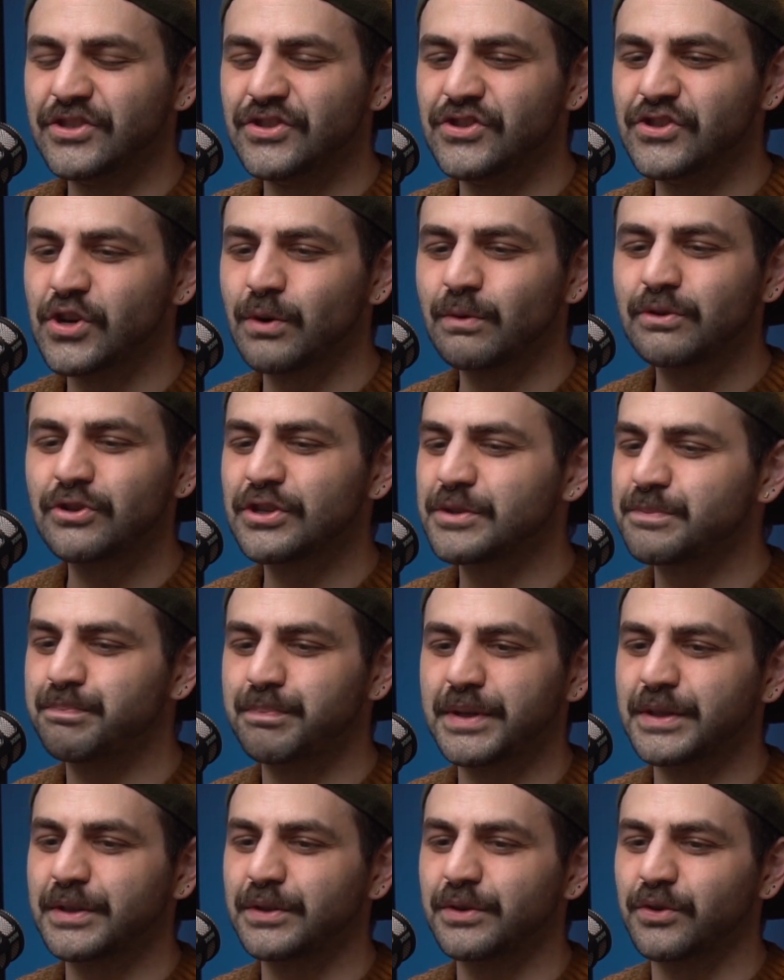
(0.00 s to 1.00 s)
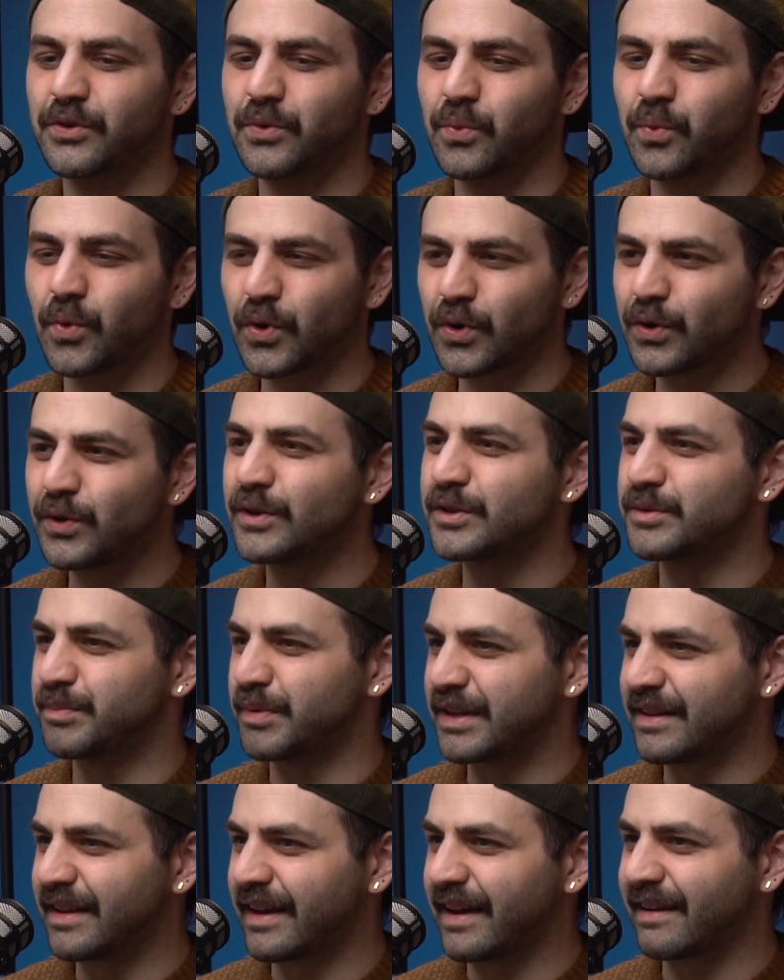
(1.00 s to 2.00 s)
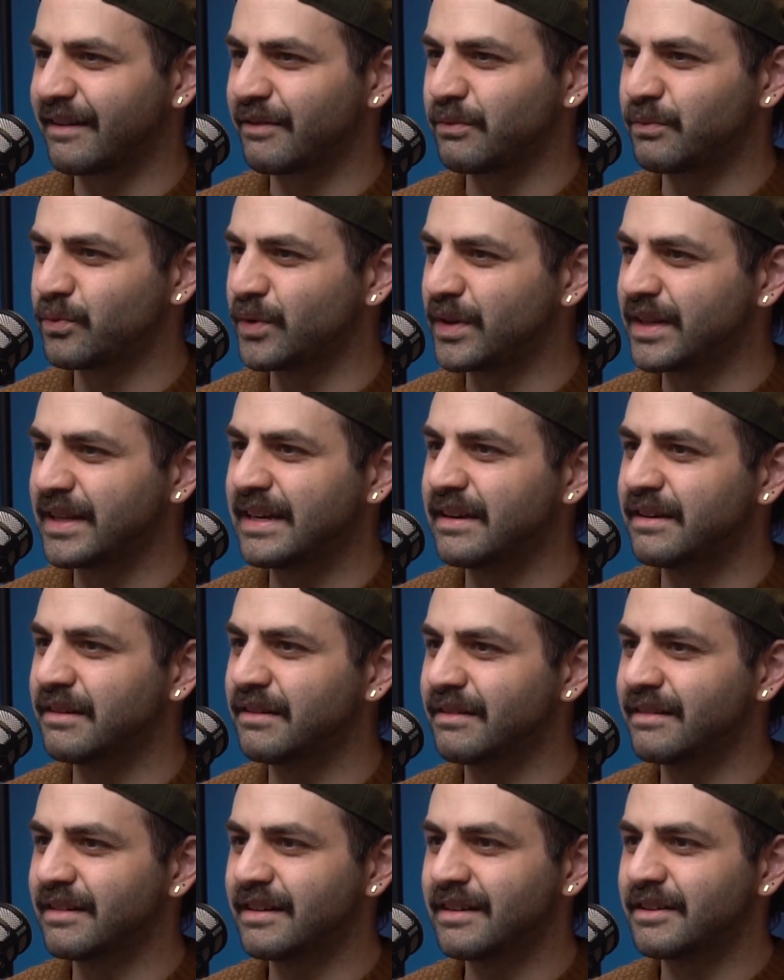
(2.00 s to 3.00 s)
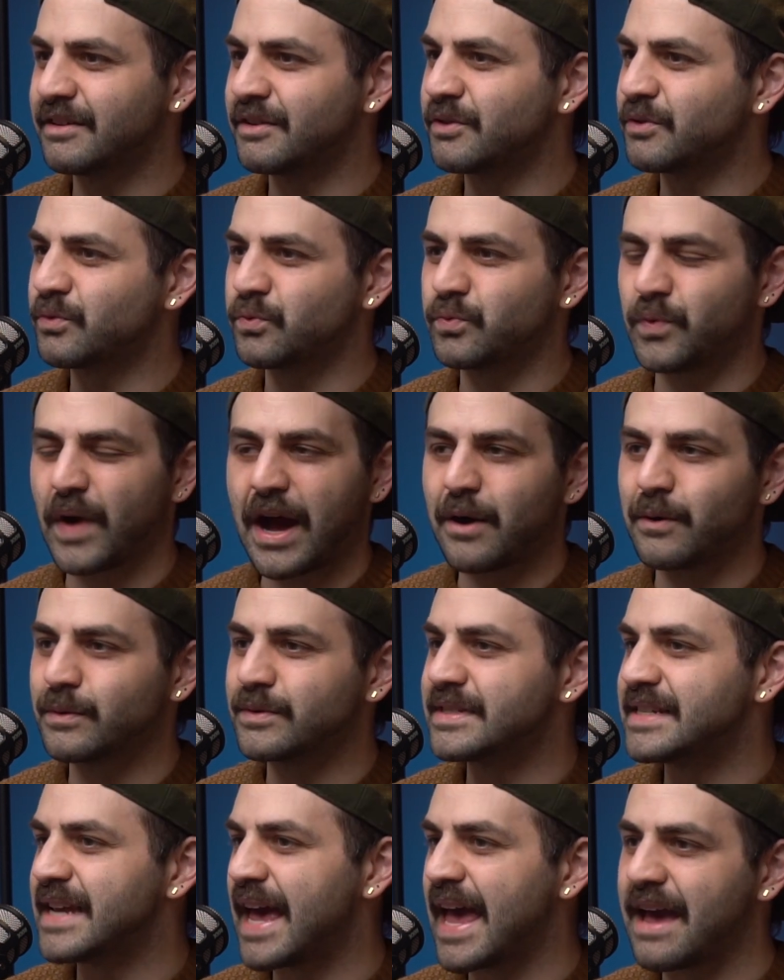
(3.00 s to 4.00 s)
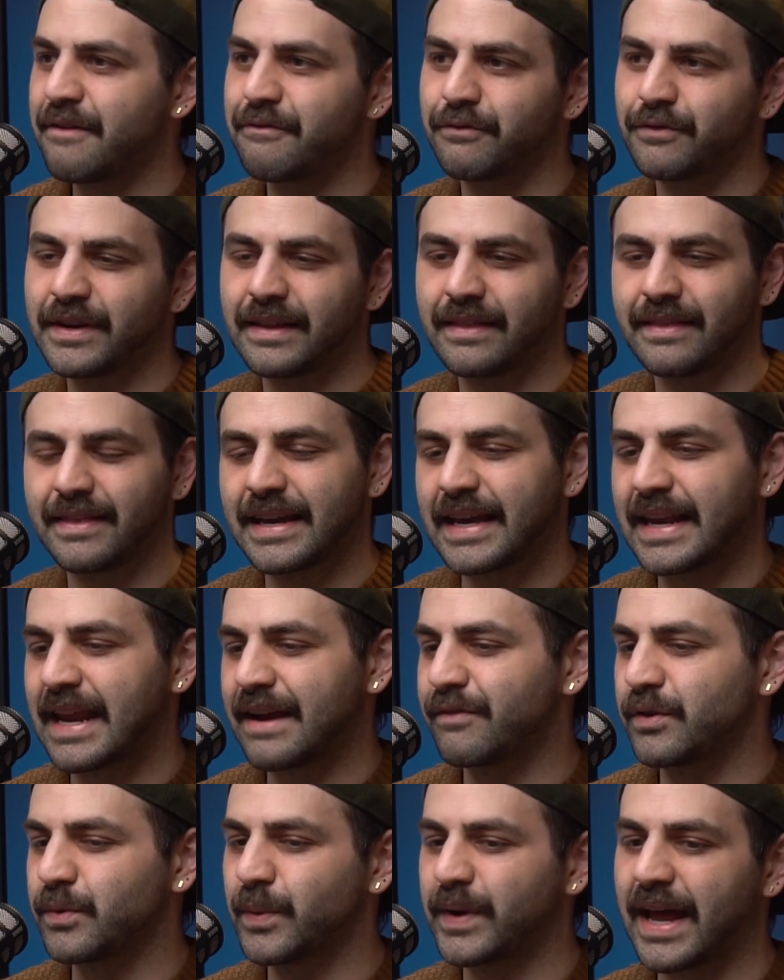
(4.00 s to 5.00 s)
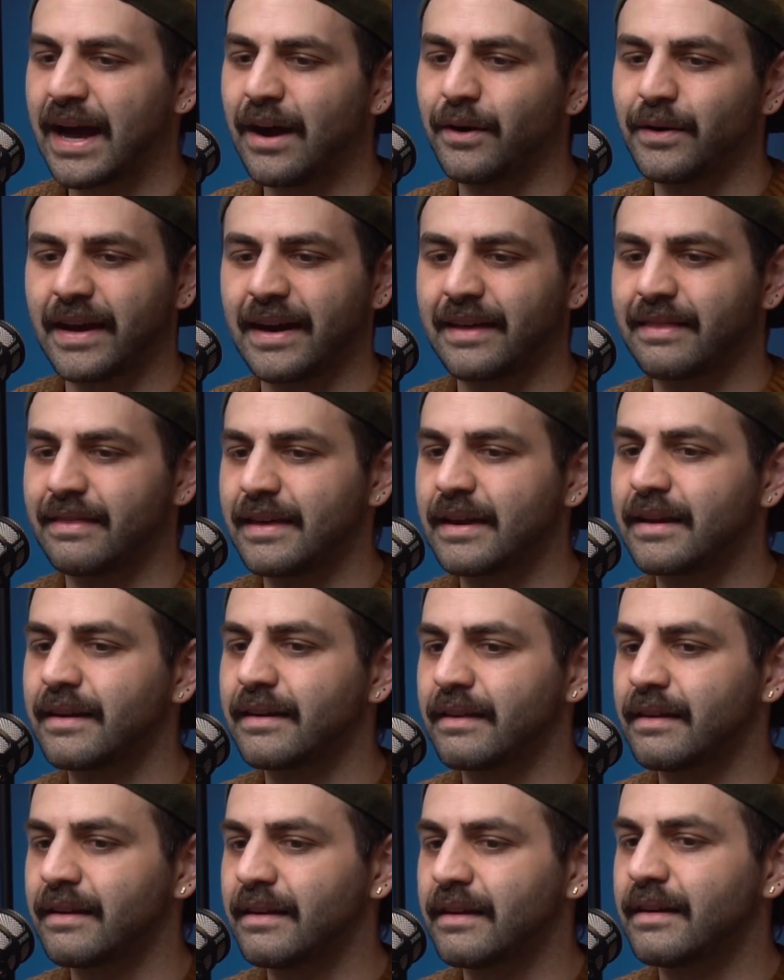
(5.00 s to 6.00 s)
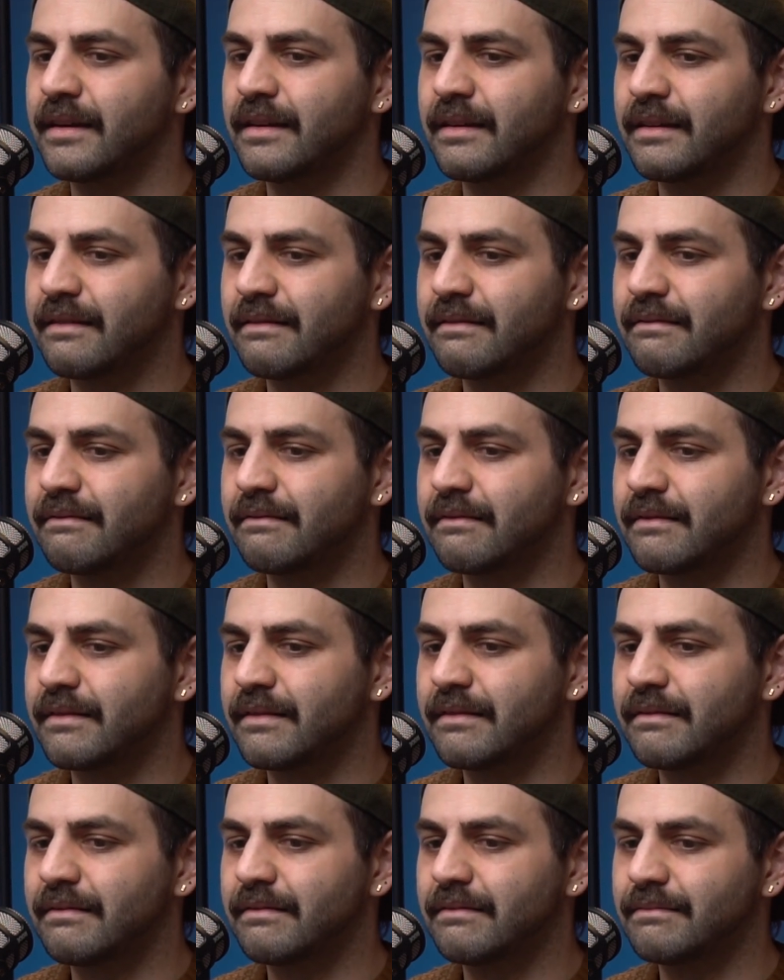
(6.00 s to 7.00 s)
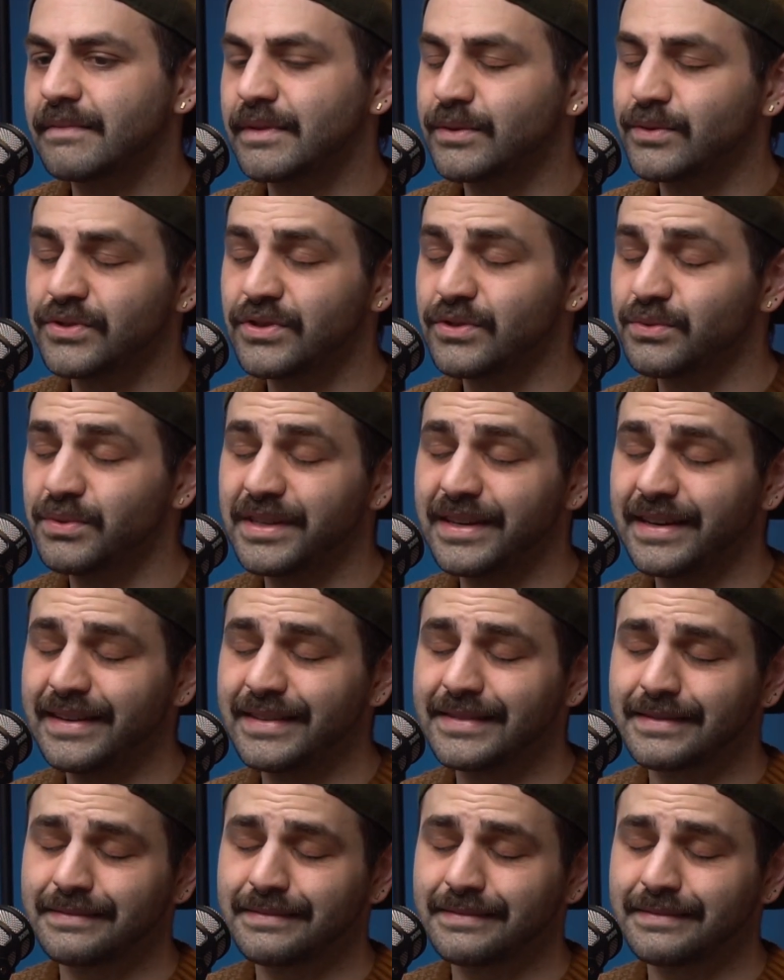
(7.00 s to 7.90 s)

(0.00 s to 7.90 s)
don't just build the world but like really round everything and everyone out i think it was just really nice